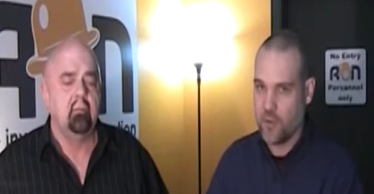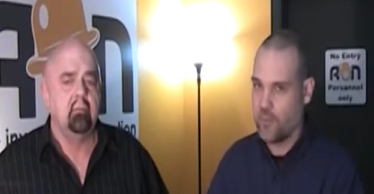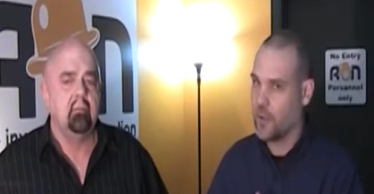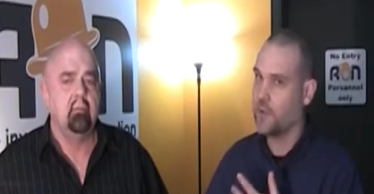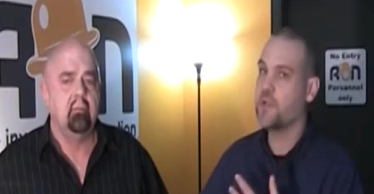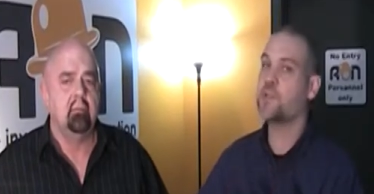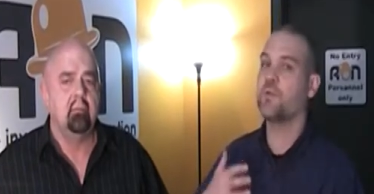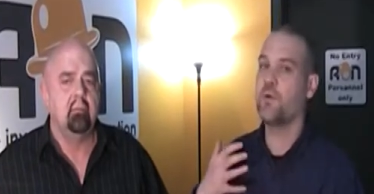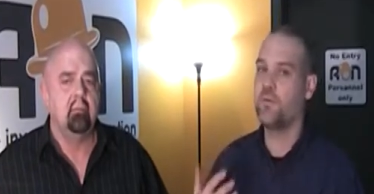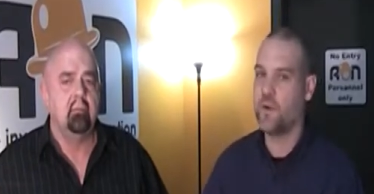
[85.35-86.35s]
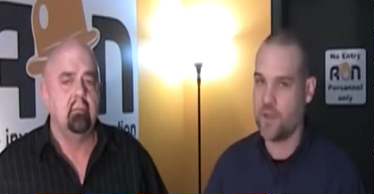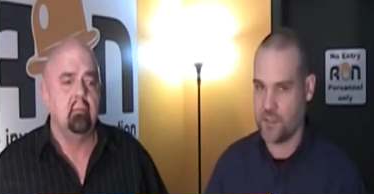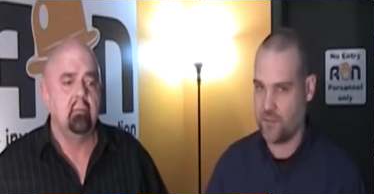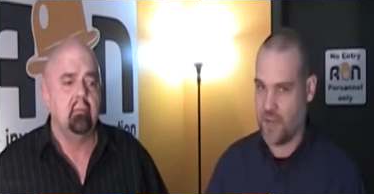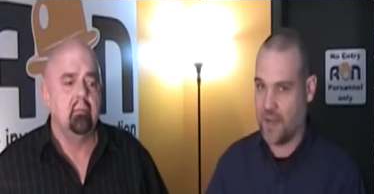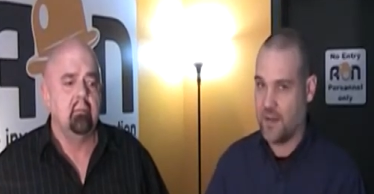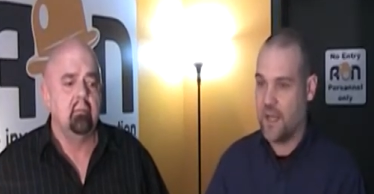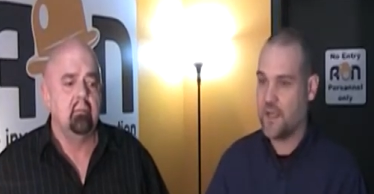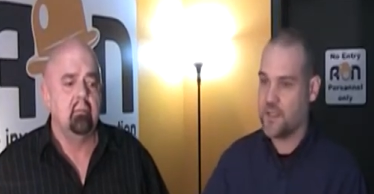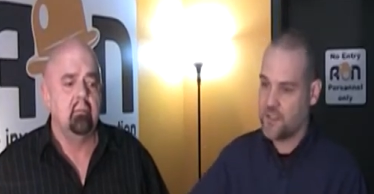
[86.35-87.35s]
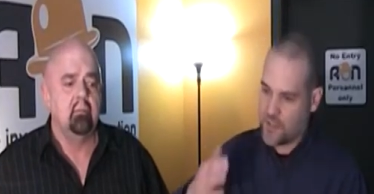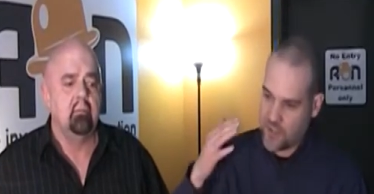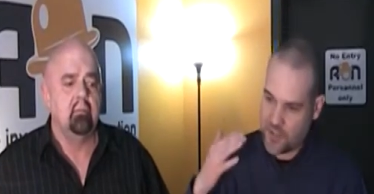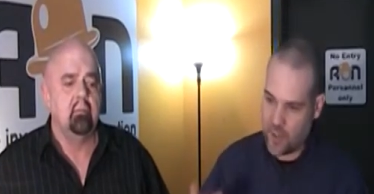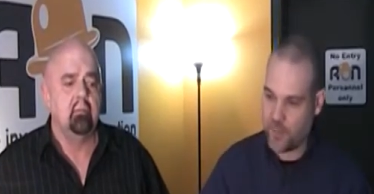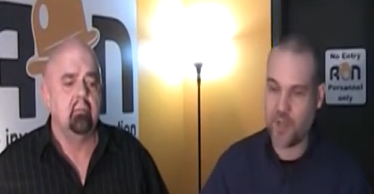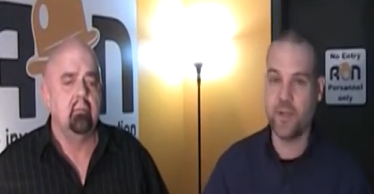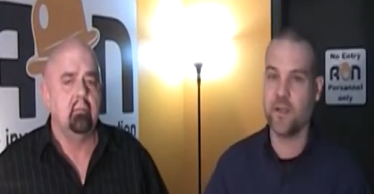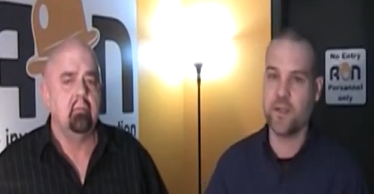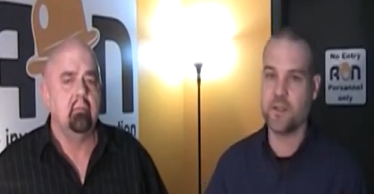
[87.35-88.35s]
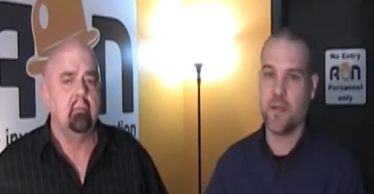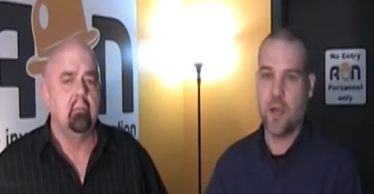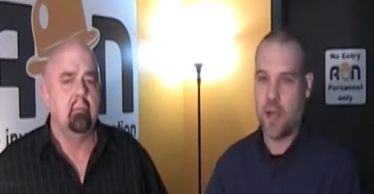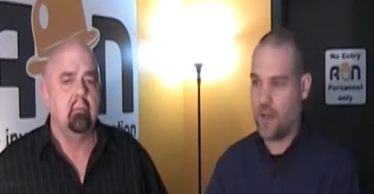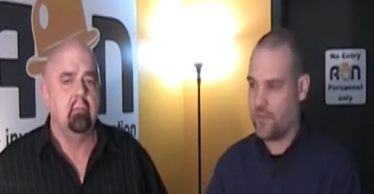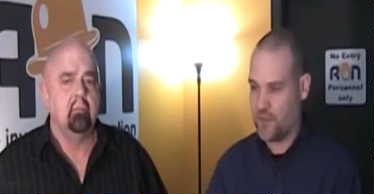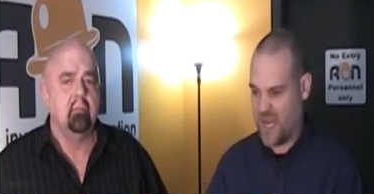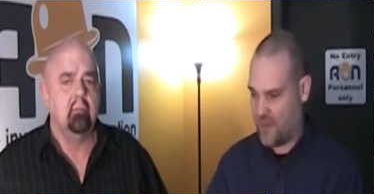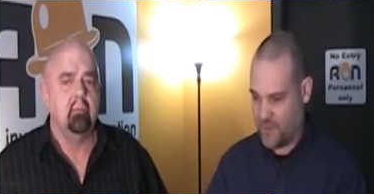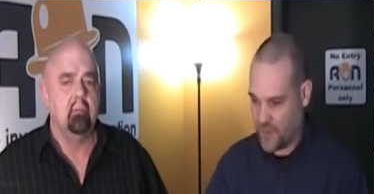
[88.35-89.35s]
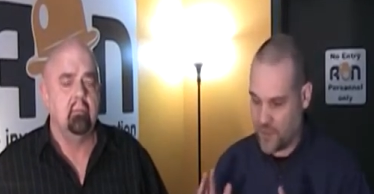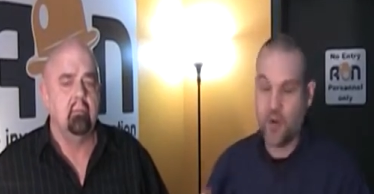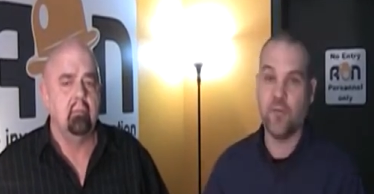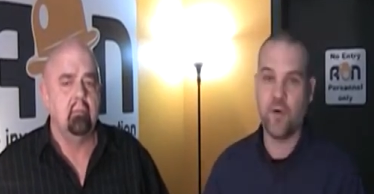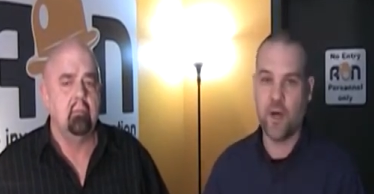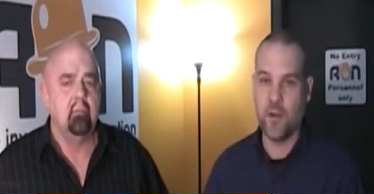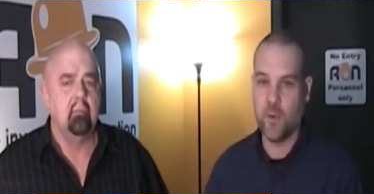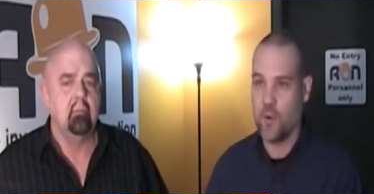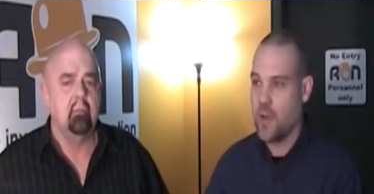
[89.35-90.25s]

Speaker 1: The model is the reverse of that. It is to stop ideas uh, that that are not viable